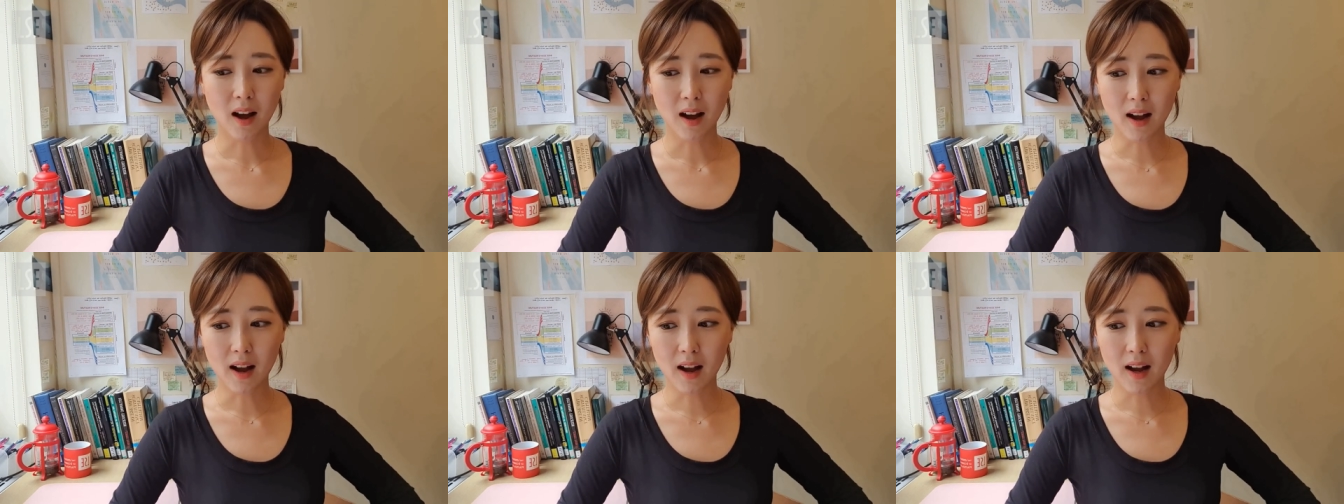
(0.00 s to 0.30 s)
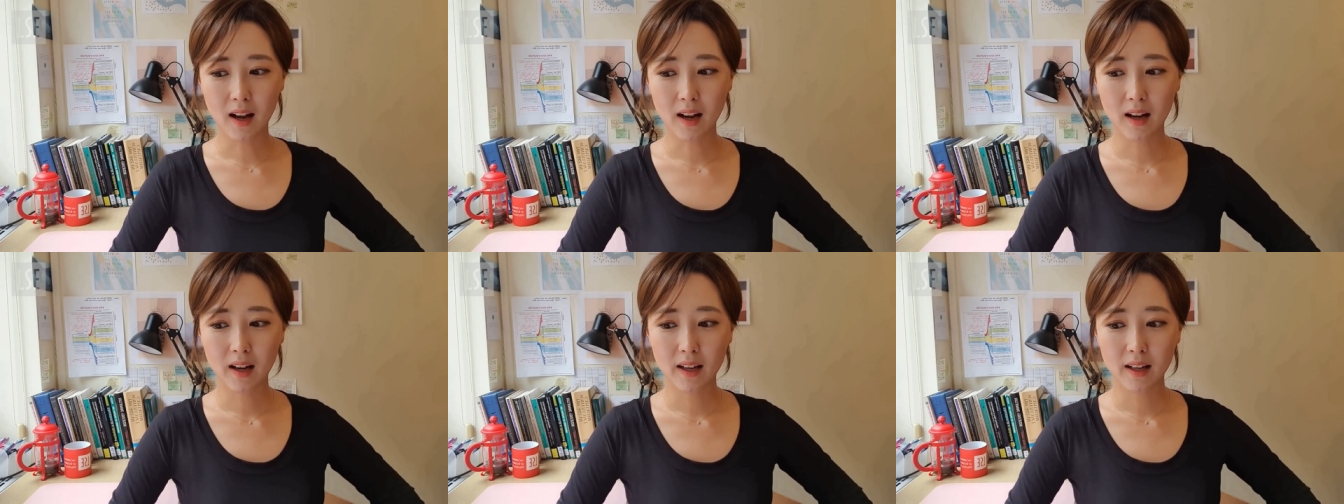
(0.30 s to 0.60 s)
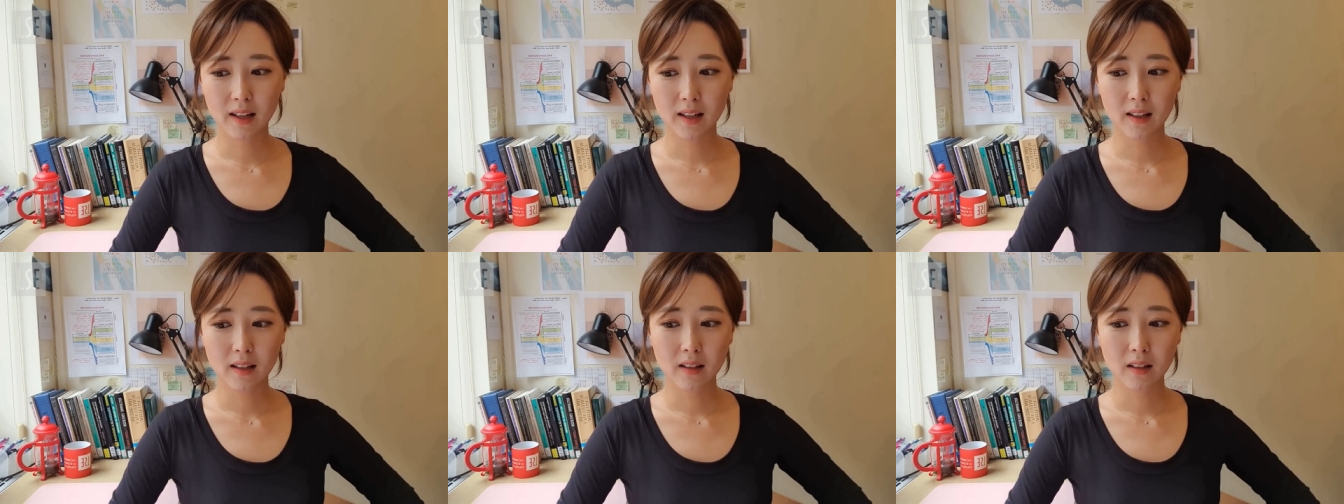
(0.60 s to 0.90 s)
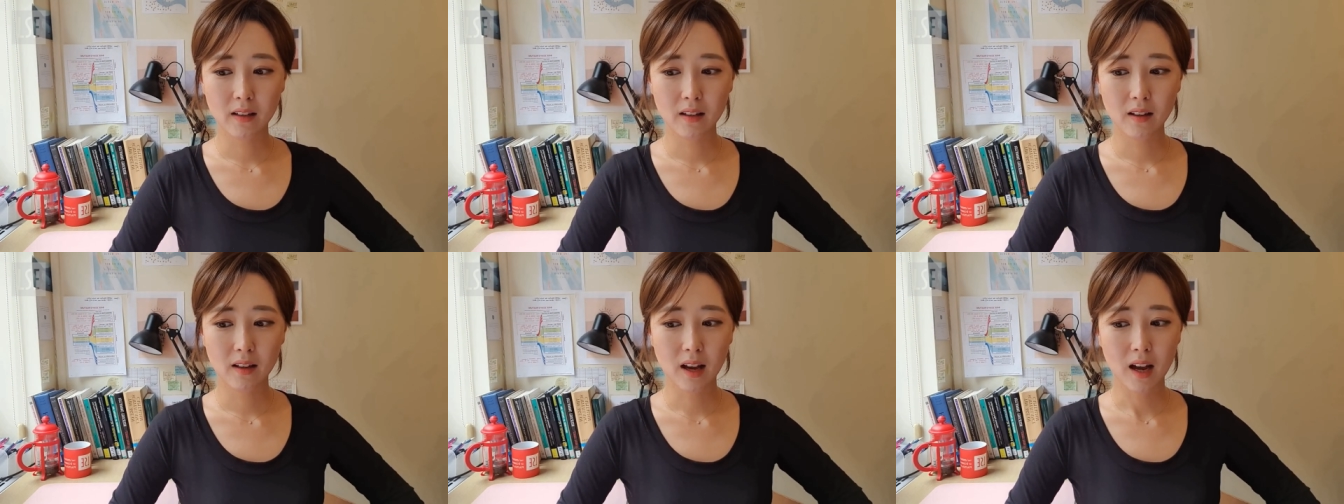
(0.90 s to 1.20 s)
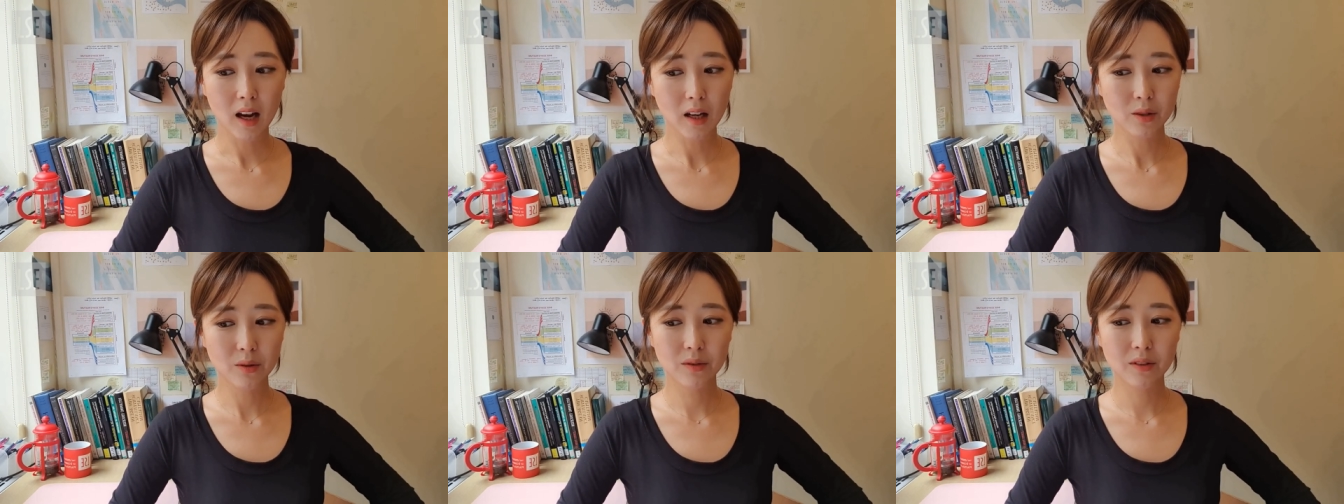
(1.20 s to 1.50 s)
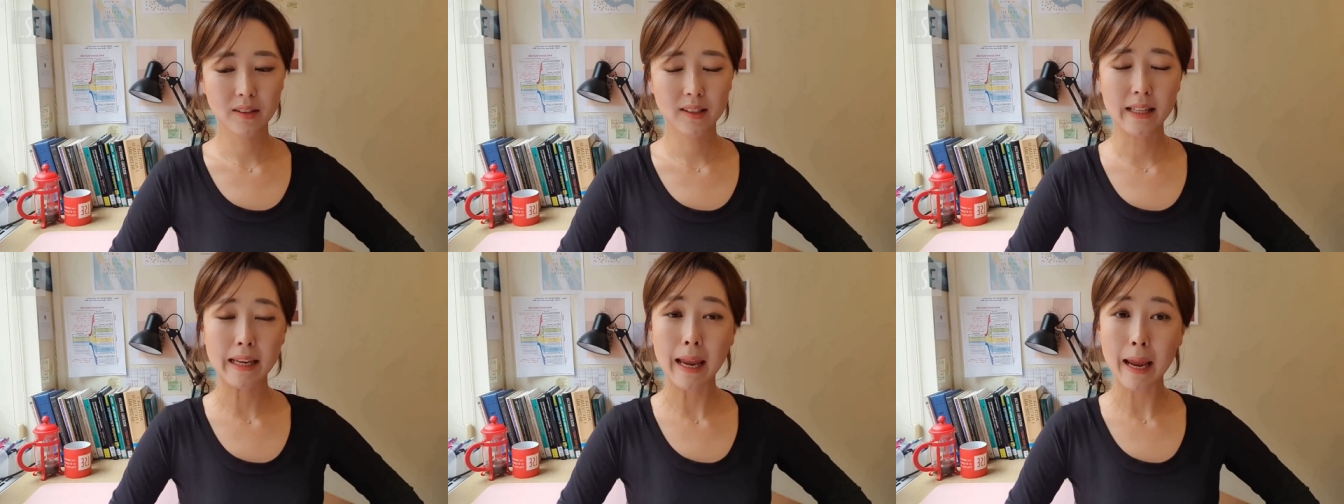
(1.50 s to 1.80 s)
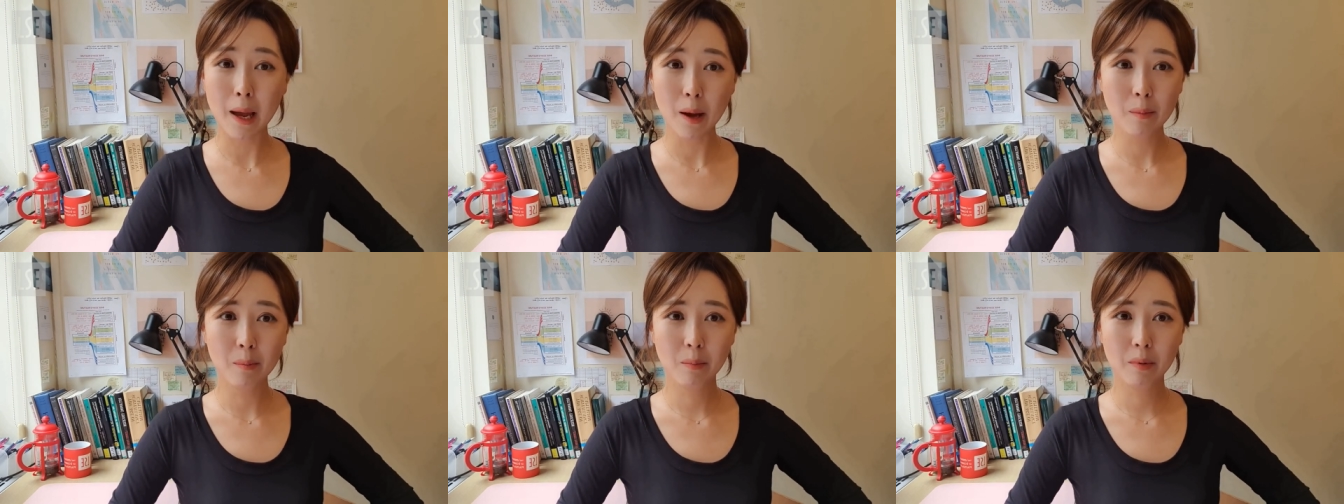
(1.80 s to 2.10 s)
I actually
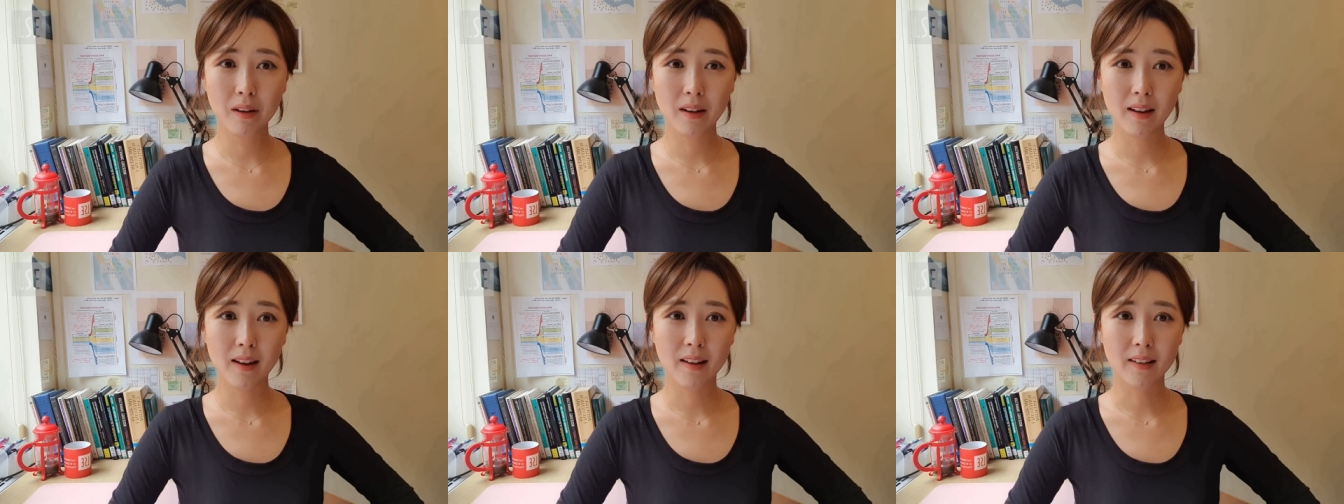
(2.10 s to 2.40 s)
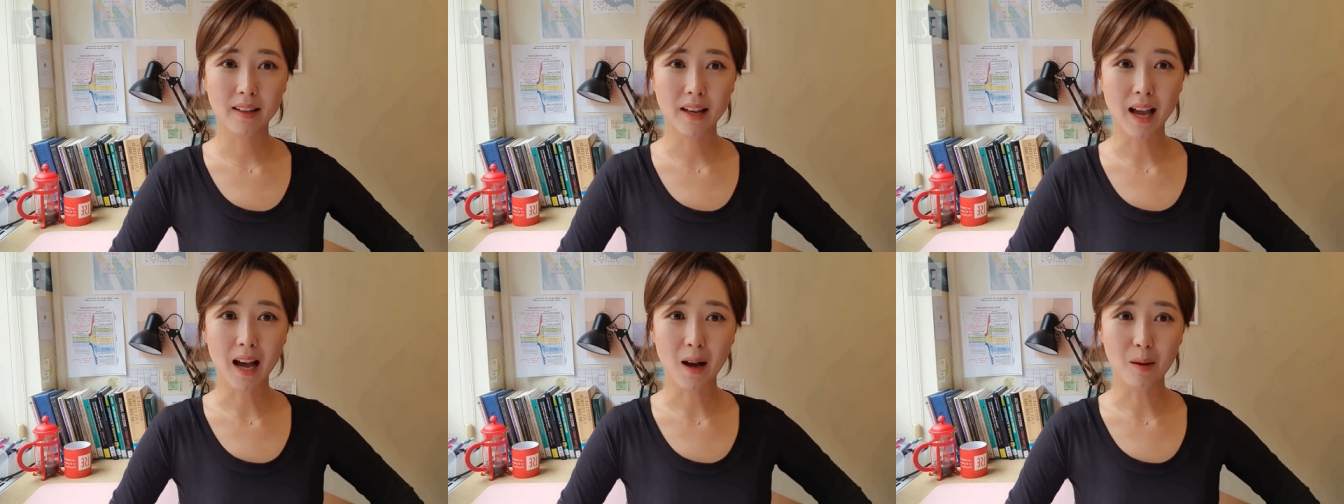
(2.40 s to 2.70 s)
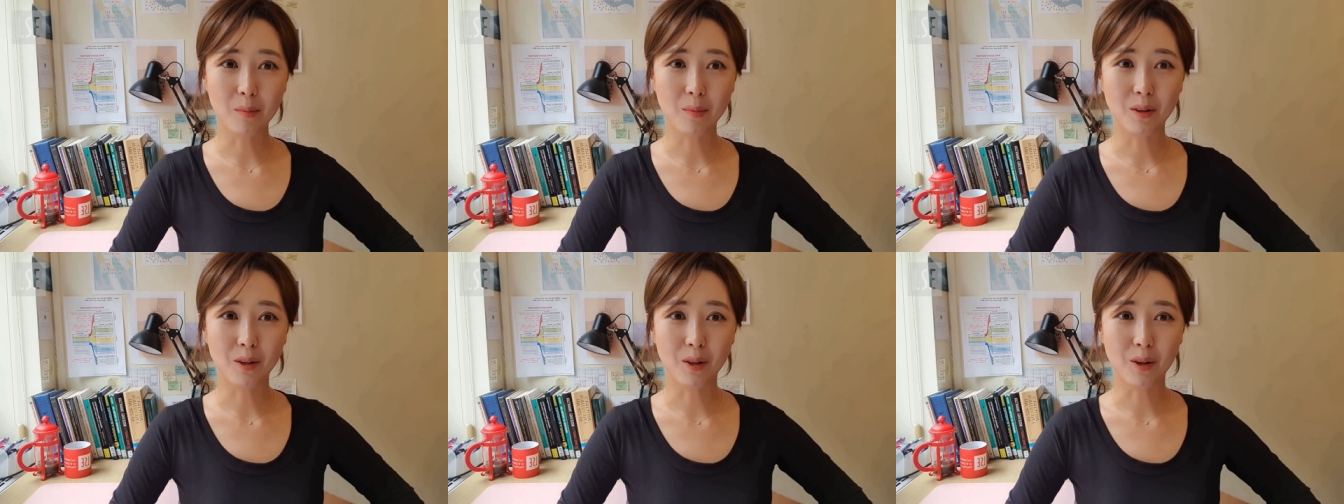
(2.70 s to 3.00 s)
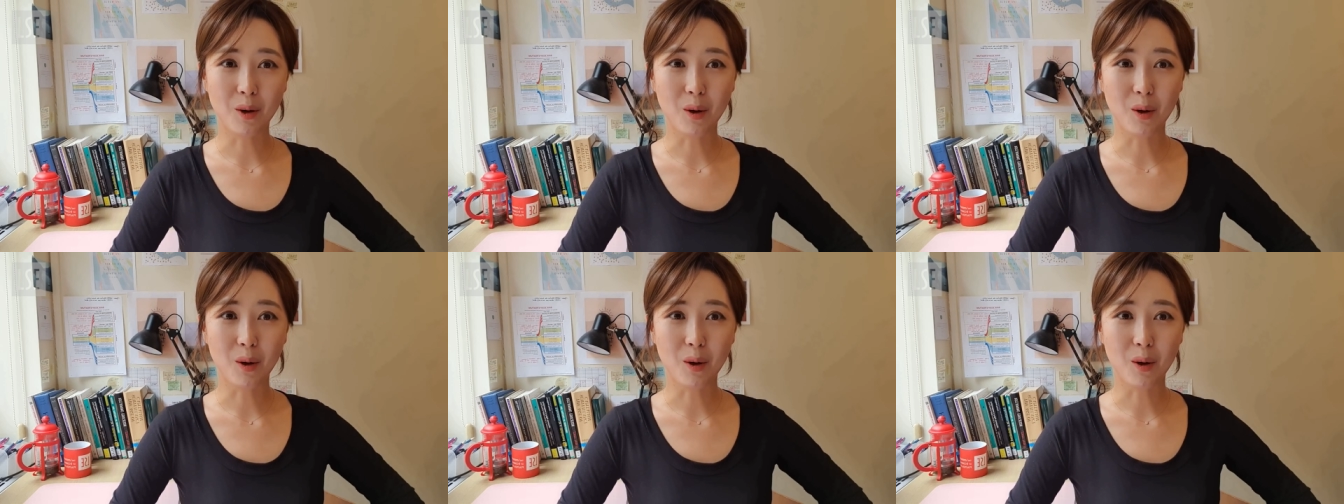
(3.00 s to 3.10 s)
can't be any happier